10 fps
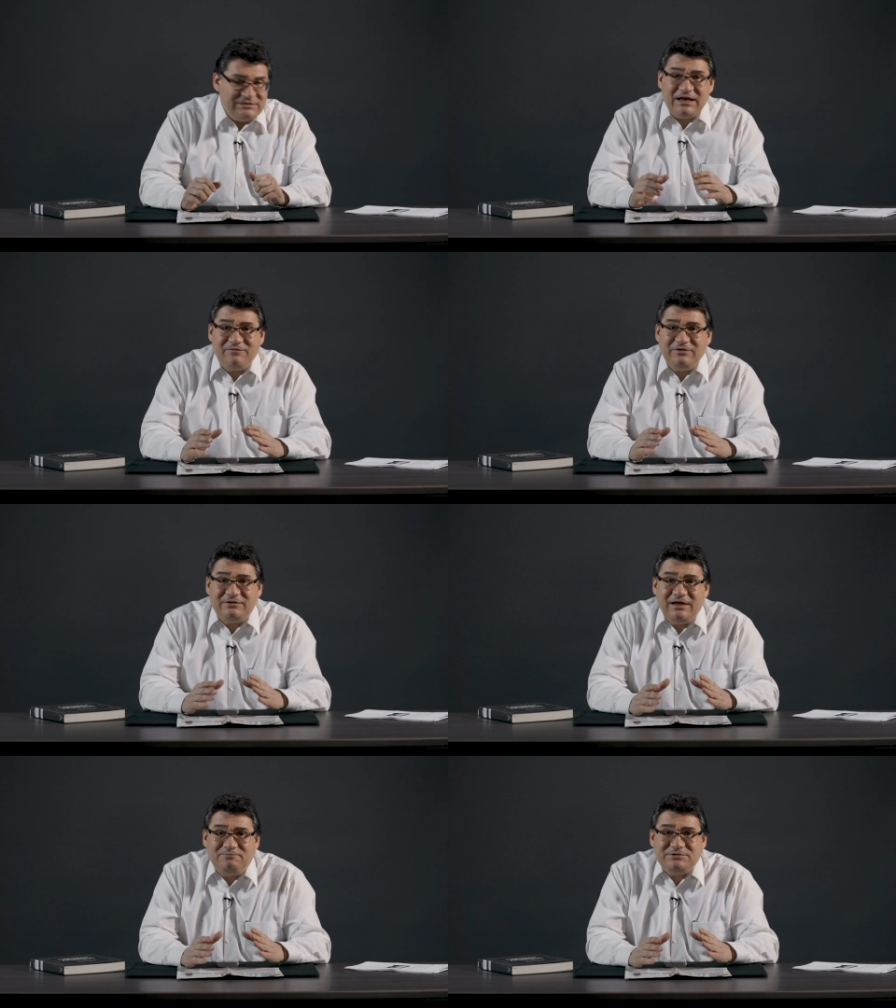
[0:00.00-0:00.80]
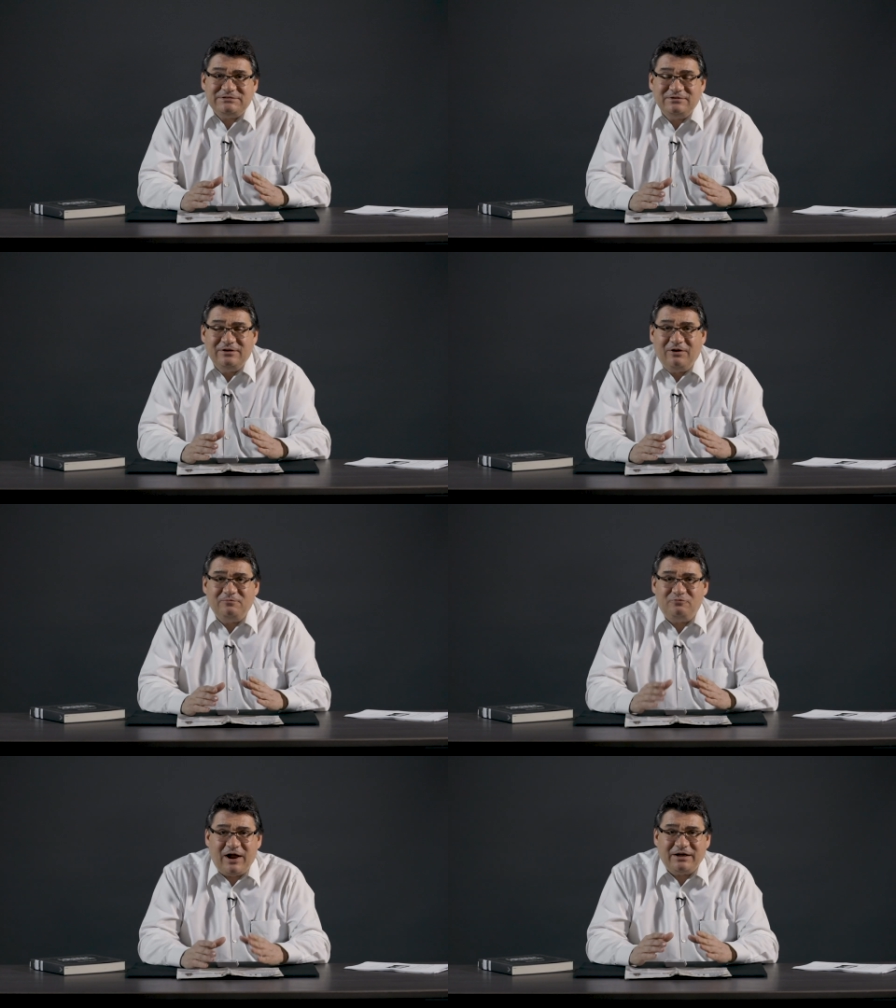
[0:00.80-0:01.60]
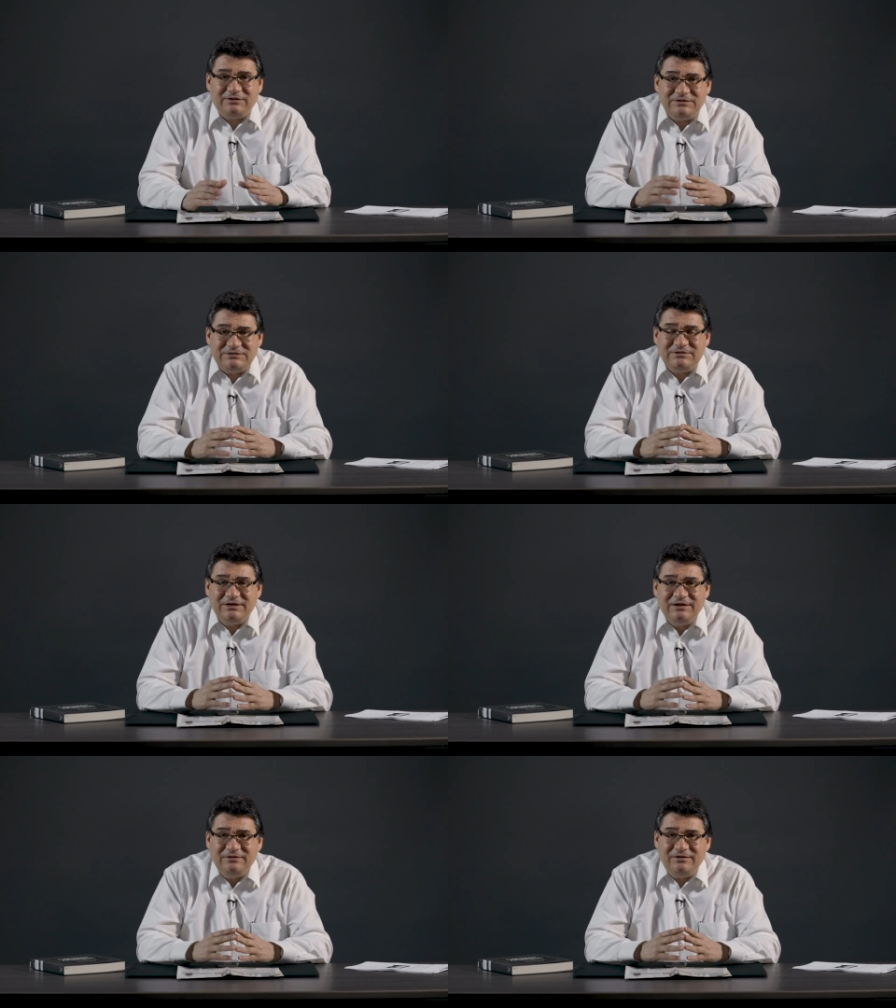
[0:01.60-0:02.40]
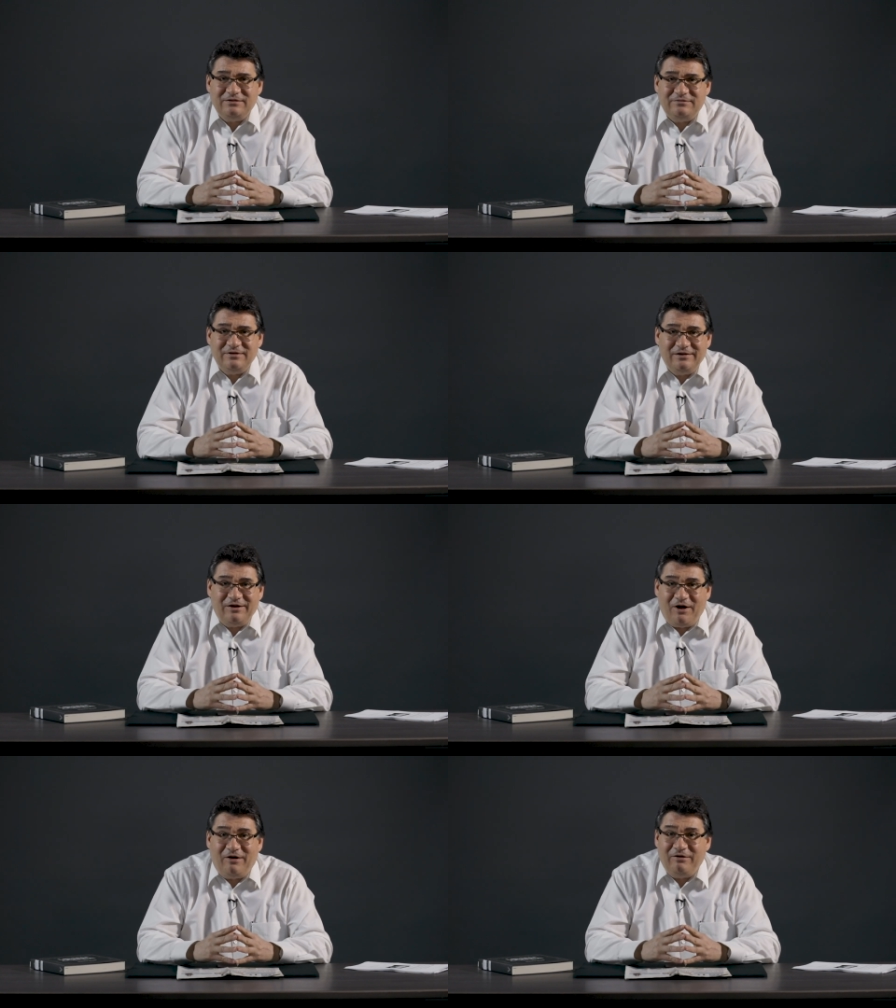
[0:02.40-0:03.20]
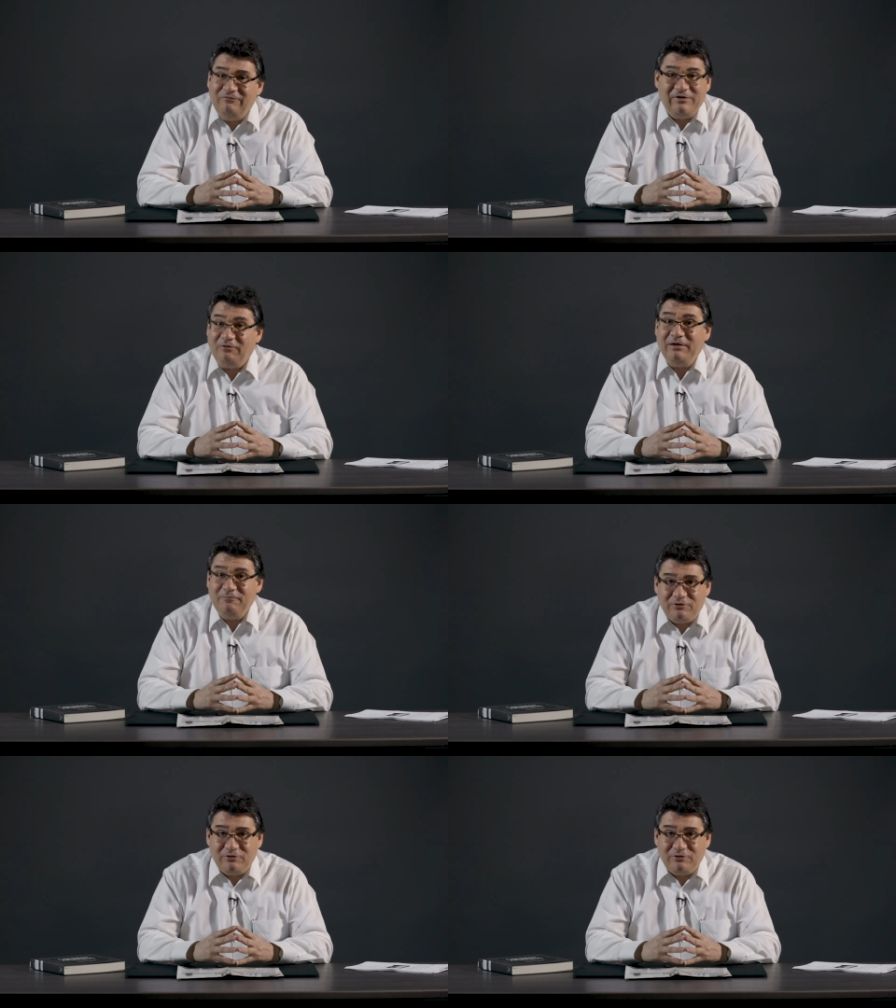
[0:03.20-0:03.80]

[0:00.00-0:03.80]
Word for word: seven tips on practice that uh, are very